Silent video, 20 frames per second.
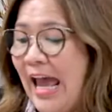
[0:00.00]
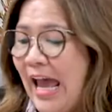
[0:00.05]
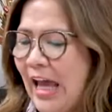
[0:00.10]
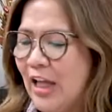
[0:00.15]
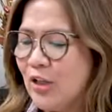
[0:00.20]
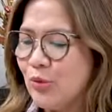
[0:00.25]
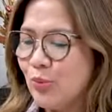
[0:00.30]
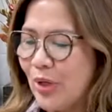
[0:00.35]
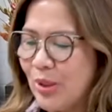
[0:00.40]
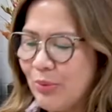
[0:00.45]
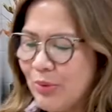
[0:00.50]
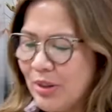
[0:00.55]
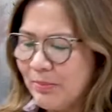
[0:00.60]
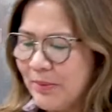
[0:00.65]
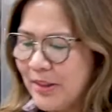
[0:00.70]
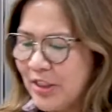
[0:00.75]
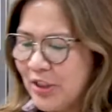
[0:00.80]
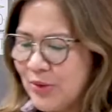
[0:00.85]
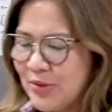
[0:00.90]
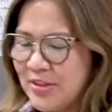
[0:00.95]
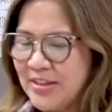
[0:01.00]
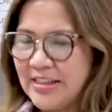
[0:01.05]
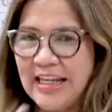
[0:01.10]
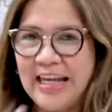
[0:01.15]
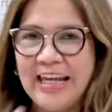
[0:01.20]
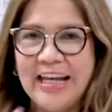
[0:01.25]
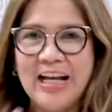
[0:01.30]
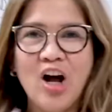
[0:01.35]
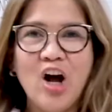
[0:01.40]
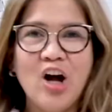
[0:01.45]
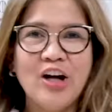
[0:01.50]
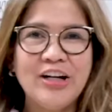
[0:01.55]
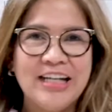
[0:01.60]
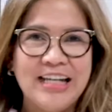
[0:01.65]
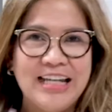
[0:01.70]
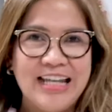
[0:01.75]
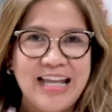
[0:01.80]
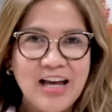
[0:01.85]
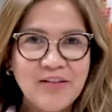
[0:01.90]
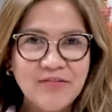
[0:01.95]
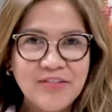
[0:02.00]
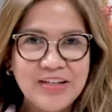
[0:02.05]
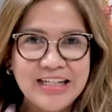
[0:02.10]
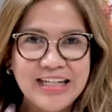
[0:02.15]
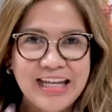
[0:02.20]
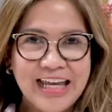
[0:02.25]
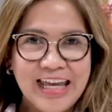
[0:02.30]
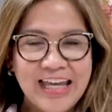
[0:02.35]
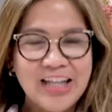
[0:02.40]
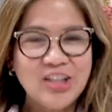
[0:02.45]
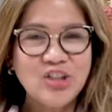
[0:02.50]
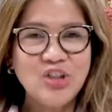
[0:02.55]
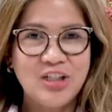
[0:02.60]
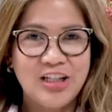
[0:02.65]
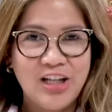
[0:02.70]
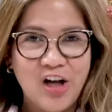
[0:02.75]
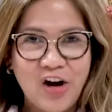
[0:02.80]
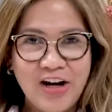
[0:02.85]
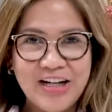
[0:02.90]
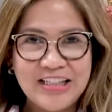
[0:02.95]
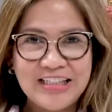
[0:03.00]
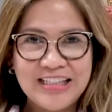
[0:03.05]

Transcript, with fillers: And we will be using our 11-inch large